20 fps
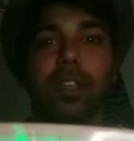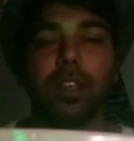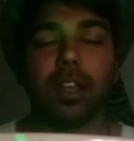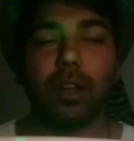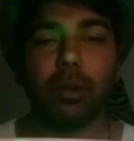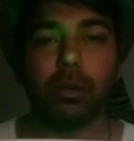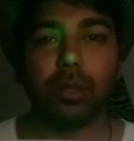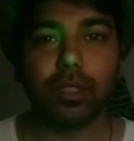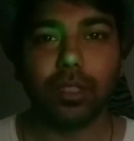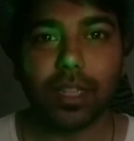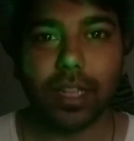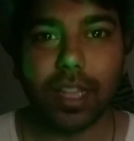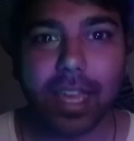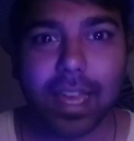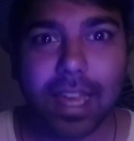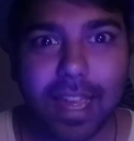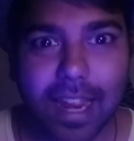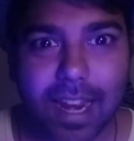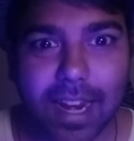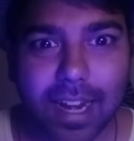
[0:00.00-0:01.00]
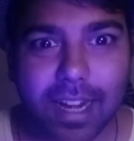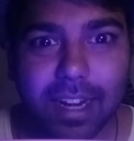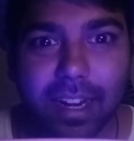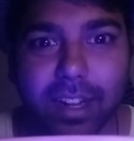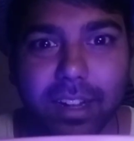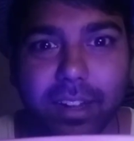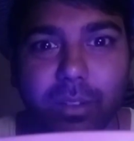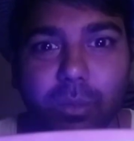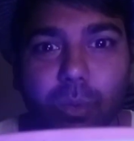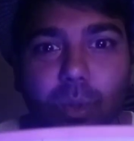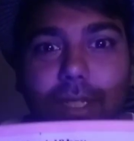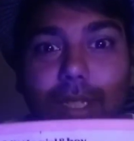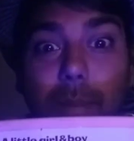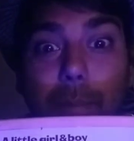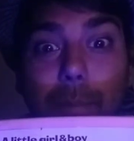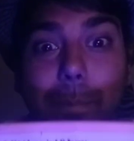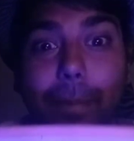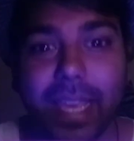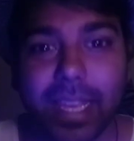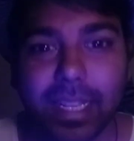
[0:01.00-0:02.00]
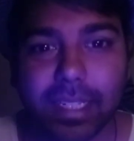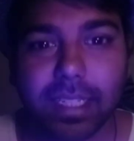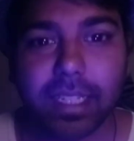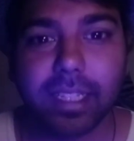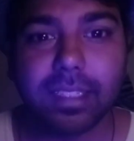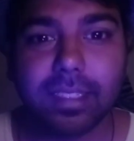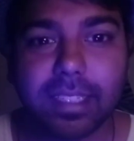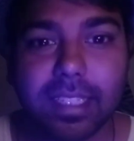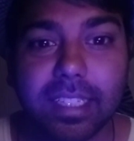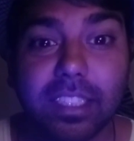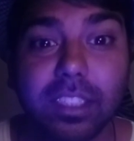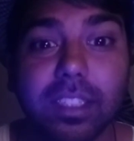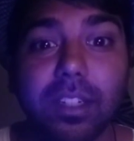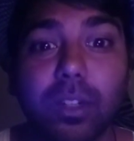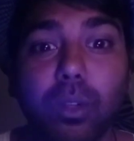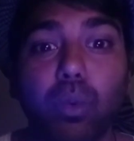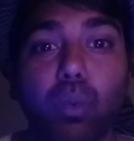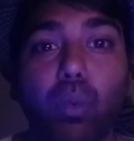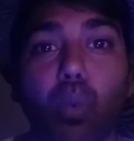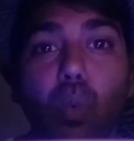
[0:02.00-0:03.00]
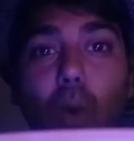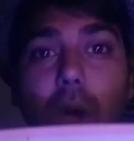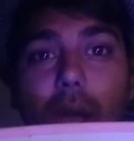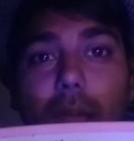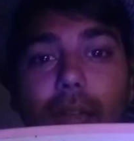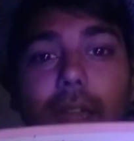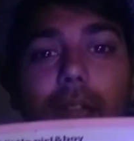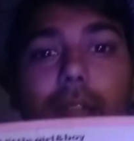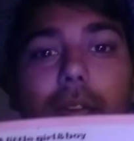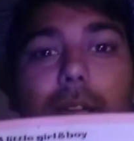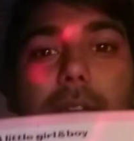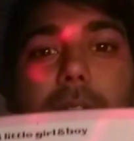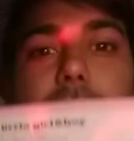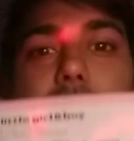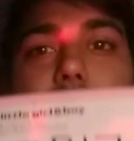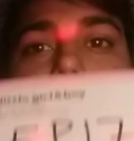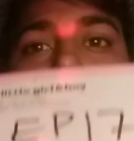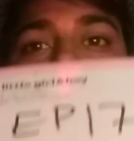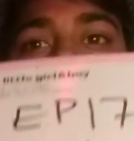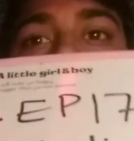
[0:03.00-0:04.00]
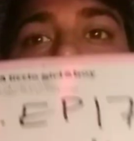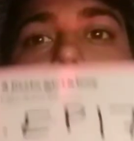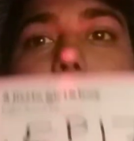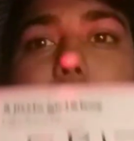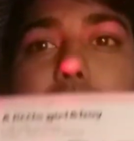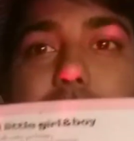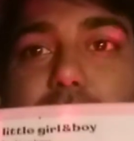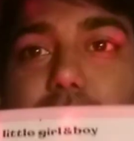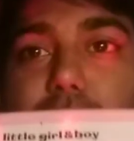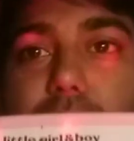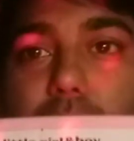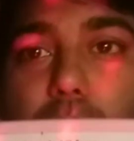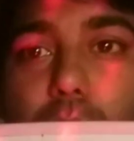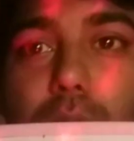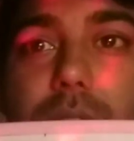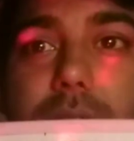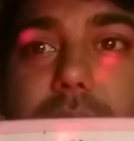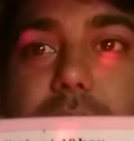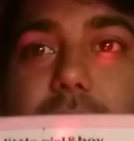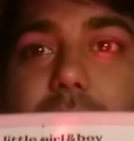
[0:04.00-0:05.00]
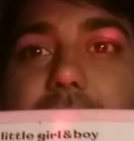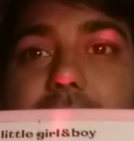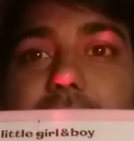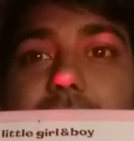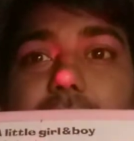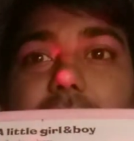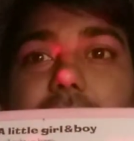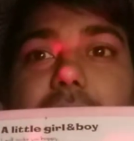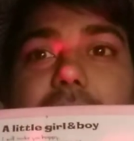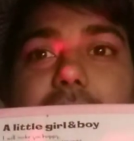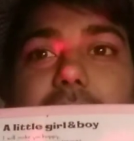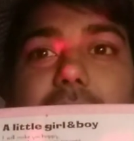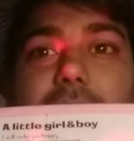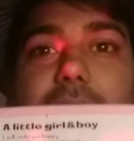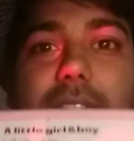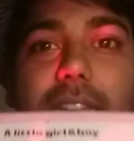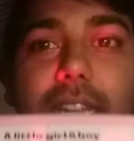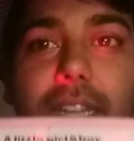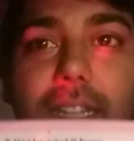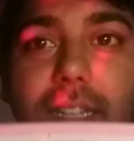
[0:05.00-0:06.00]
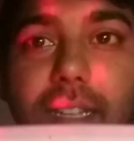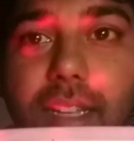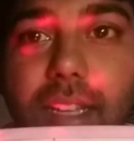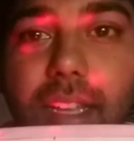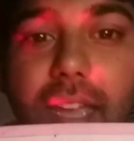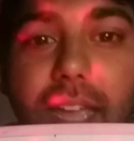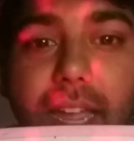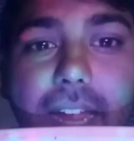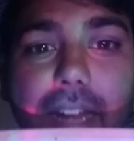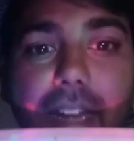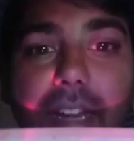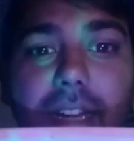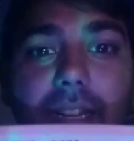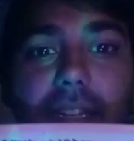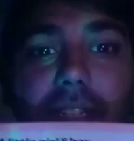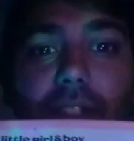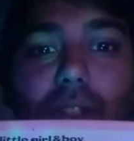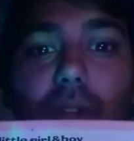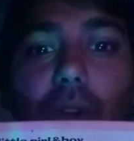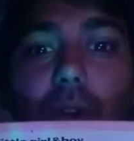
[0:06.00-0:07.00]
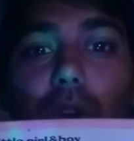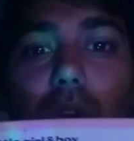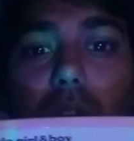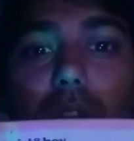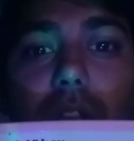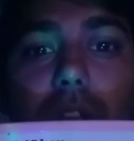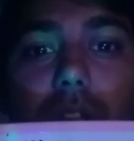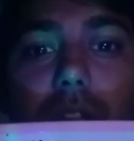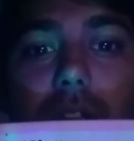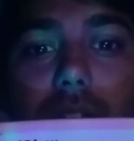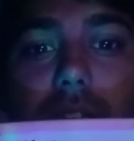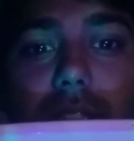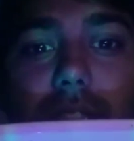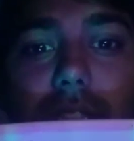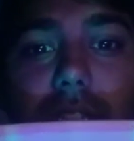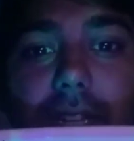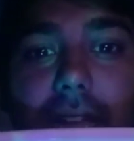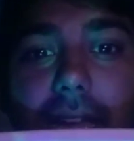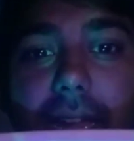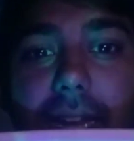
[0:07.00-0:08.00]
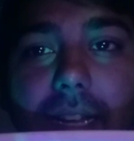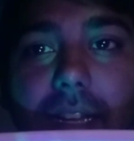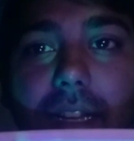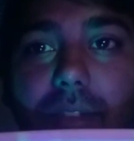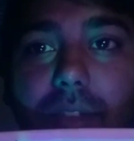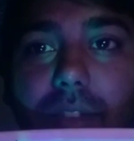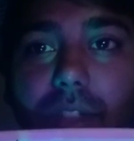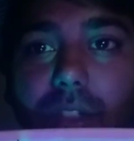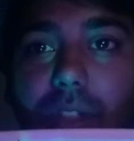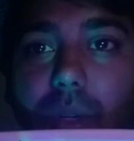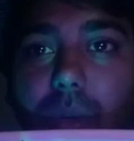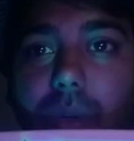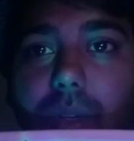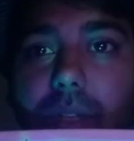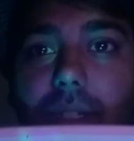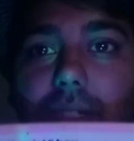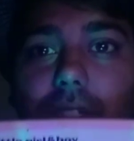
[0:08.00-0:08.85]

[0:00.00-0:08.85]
How was that? It was amazing. Season 1, episode 17. And it's called, the title of the story